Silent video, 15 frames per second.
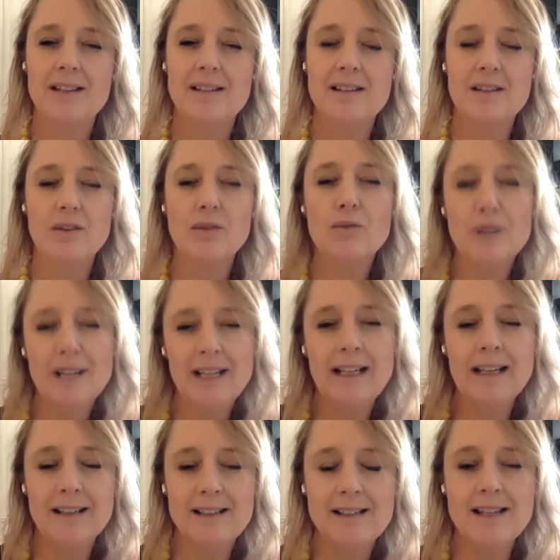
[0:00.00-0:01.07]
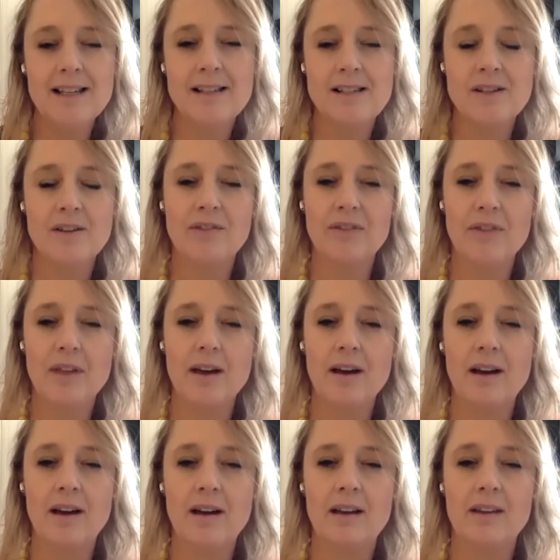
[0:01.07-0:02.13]
you really get a sense of
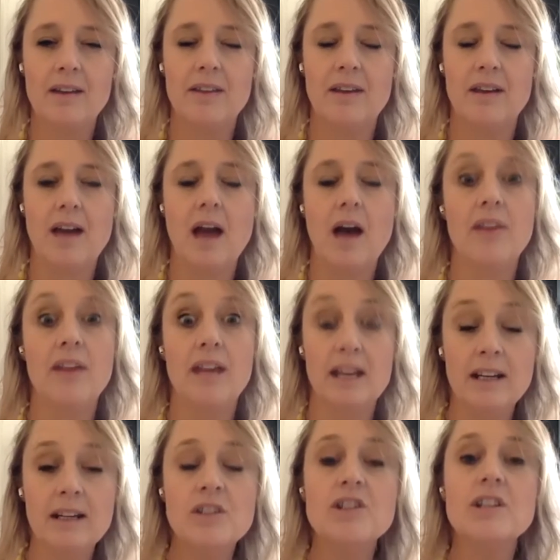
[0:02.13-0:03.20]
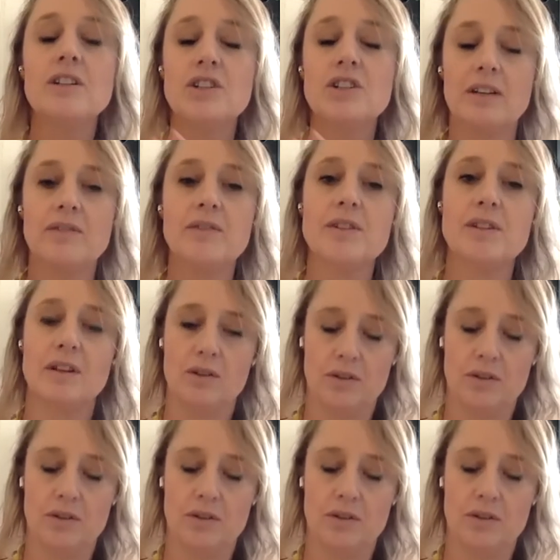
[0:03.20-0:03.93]
the how the energy shifts